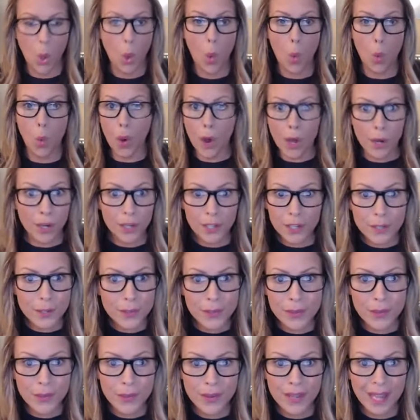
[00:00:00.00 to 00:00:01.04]
What are
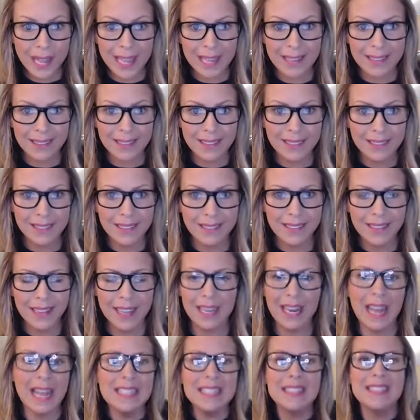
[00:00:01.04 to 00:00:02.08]
you doing?
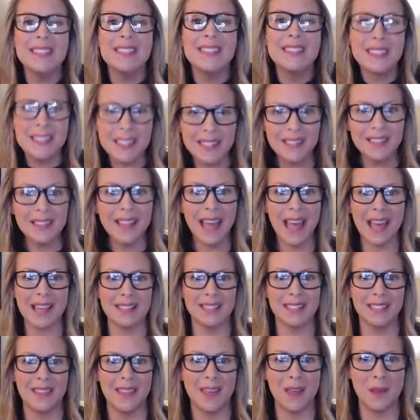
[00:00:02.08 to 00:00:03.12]
And I still
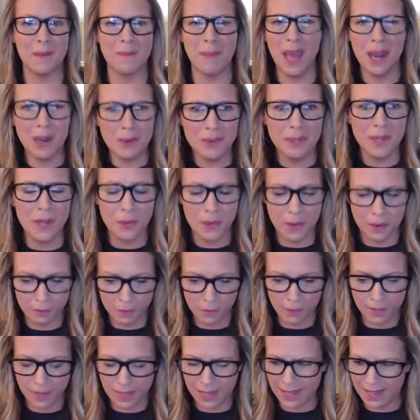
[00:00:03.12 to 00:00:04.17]
ask them, I don't know
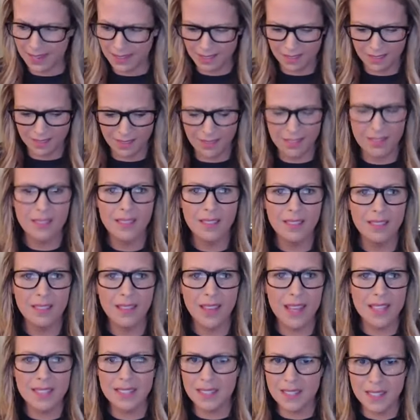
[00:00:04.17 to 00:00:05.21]
everything.
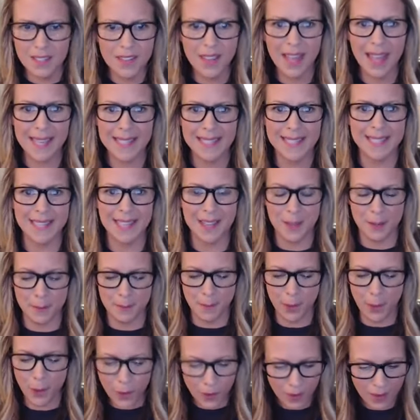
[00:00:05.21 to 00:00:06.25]
I still ask
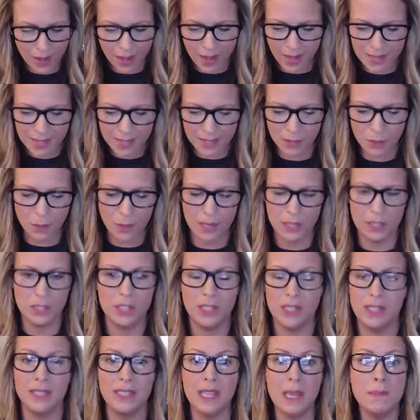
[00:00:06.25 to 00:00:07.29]
them all kinds of
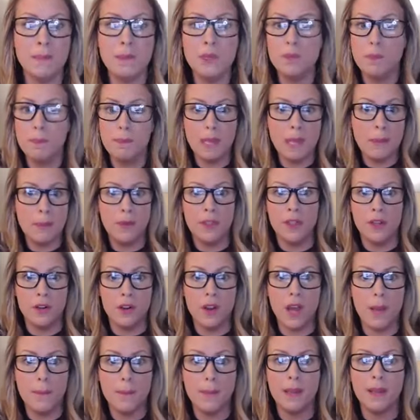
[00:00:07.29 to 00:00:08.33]
questions. And people that
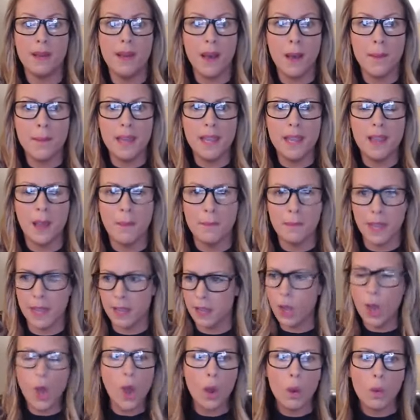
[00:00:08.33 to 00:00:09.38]
are up and coming, I'm
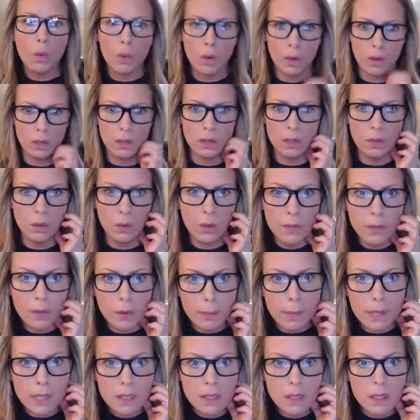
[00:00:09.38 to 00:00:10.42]
like, What are you doing with your
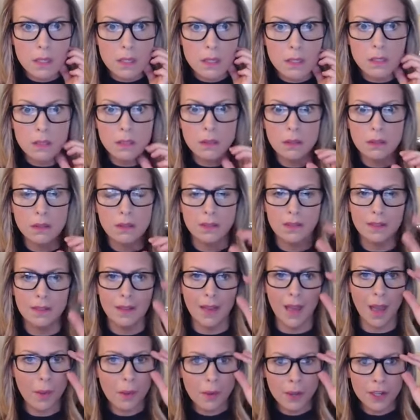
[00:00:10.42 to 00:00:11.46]
business?
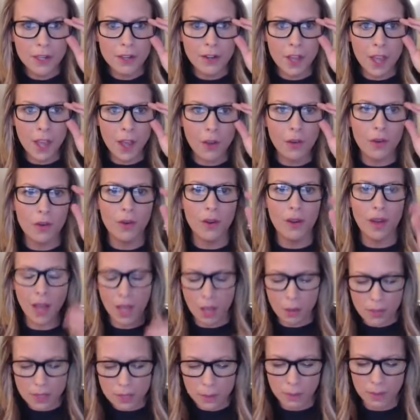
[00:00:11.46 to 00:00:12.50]
I want to know. I
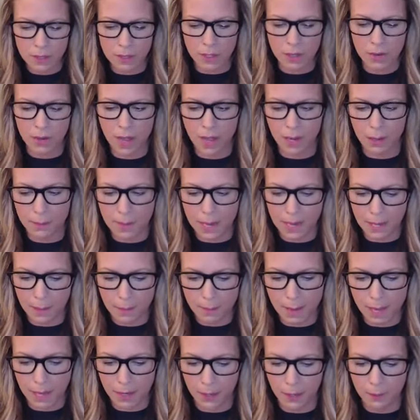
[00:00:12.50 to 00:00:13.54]
always want to know how to make it
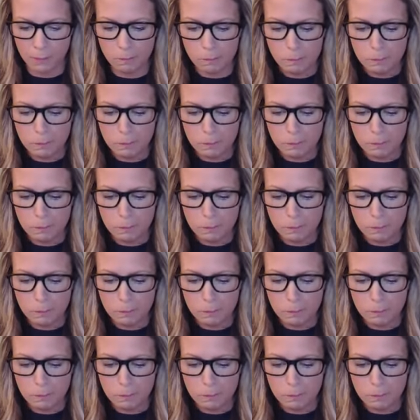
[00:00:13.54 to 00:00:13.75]
better.